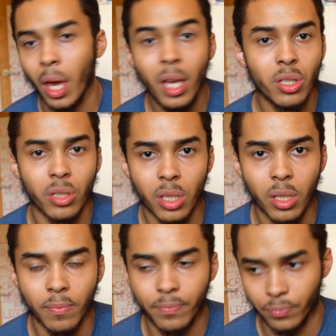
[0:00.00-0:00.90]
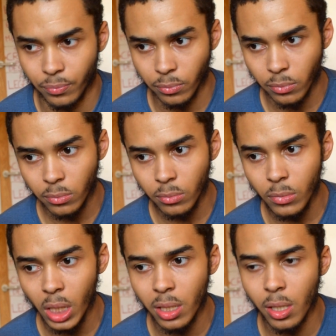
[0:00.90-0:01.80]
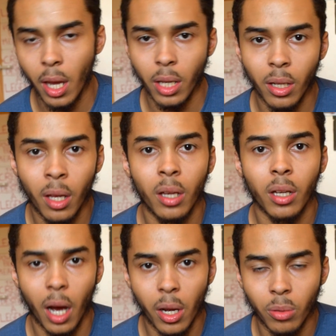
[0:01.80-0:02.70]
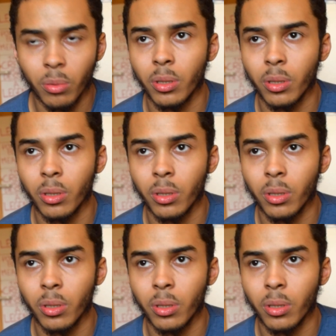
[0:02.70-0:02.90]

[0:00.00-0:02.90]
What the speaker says: agency saying, Kyle,